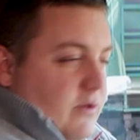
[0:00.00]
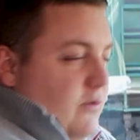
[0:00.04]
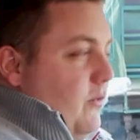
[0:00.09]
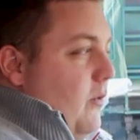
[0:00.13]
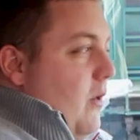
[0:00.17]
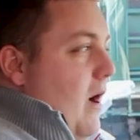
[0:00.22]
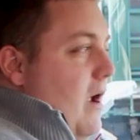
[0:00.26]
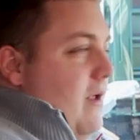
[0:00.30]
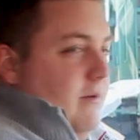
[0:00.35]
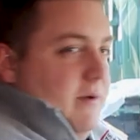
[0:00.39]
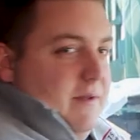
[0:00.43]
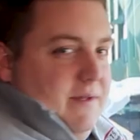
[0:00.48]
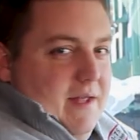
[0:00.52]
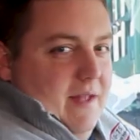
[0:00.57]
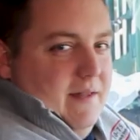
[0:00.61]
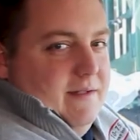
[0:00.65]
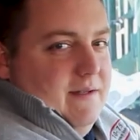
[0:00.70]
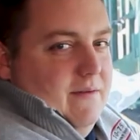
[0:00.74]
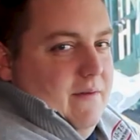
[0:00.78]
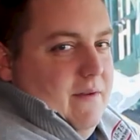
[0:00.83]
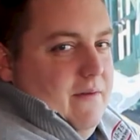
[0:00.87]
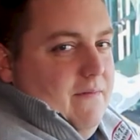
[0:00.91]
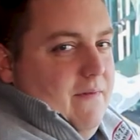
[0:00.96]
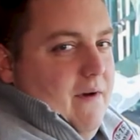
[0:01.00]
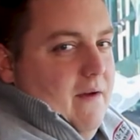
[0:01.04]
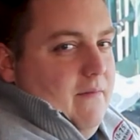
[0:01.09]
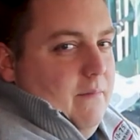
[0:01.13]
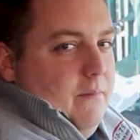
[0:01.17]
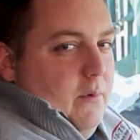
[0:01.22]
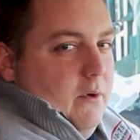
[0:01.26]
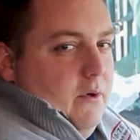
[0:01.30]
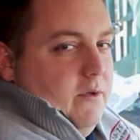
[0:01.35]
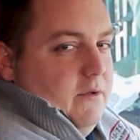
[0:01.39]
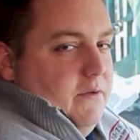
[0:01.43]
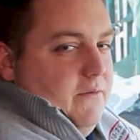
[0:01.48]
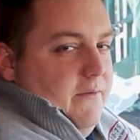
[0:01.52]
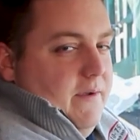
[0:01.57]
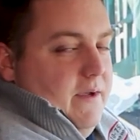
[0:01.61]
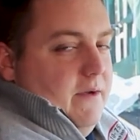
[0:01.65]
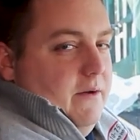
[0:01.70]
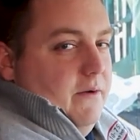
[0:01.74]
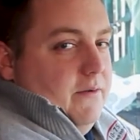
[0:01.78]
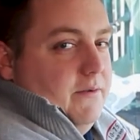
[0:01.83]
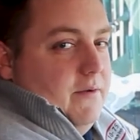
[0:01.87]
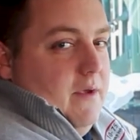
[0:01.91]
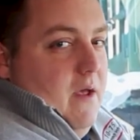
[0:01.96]
everyone, it's Ryan with 1075 Emergency
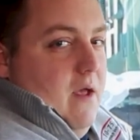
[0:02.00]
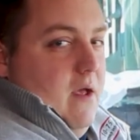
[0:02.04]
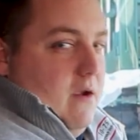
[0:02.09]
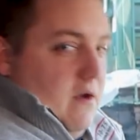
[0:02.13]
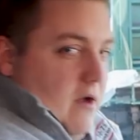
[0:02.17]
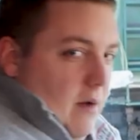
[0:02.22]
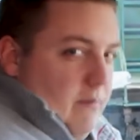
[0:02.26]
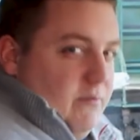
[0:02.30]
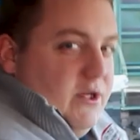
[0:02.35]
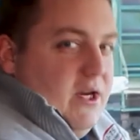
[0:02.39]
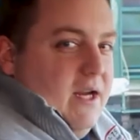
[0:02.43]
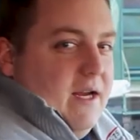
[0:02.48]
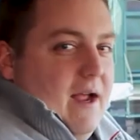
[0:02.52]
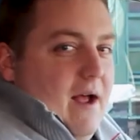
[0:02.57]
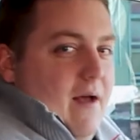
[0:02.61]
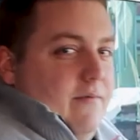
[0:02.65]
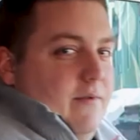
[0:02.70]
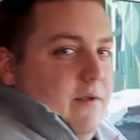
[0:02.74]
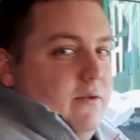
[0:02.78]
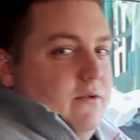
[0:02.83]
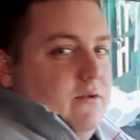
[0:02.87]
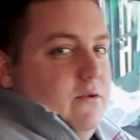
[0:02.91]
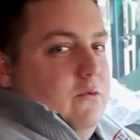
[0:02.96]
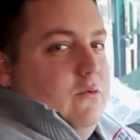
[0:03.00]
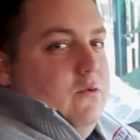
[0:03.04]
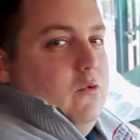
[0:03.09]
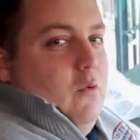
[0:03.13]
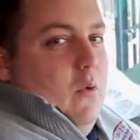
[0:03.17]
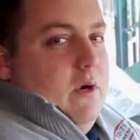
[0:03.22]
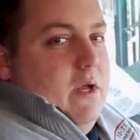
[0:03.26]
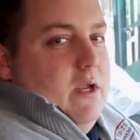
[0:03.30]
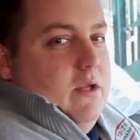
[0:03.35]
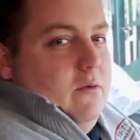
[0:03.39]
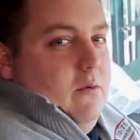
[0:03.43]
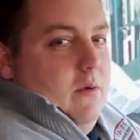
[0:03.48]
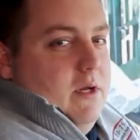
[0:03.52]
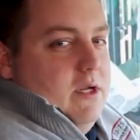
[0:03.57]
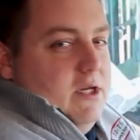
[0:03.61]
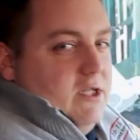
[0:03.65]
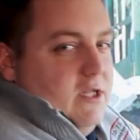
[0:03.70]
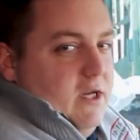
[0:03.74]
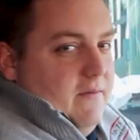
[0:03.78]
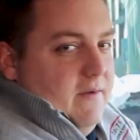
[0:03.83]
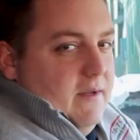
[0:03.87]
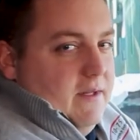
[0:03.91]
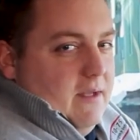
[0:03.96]
Vehicles. Come check out this new
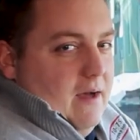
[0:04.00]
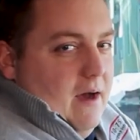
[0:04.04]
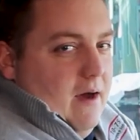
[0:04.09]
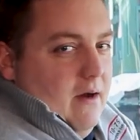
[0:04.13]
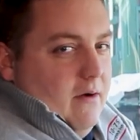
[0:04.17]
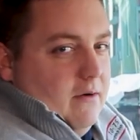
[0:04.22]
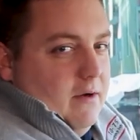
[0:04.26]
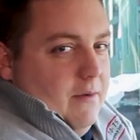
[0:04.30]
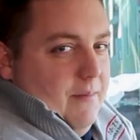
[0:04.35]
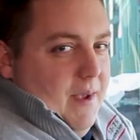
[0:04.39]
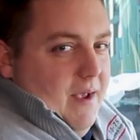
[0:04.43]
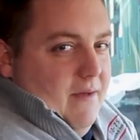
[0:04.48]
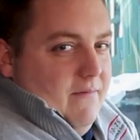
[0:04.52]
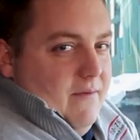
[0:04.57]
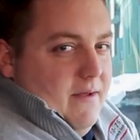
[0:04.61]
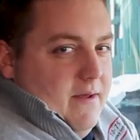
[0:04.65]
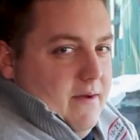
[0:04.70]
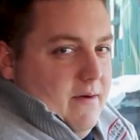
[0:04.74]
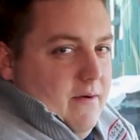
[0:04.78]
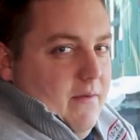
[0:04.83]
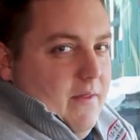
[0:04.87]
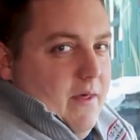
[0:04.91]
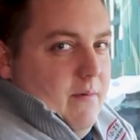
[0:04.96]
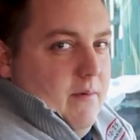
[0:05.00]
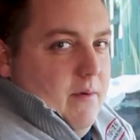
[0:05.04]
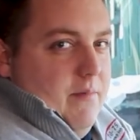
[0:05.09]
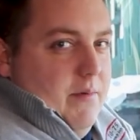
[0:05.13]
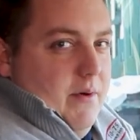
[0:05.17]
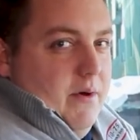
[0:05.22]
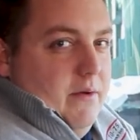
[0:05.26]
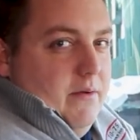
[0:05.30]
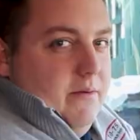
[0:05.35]
2020 Chevy Tahoe Command vehicle that we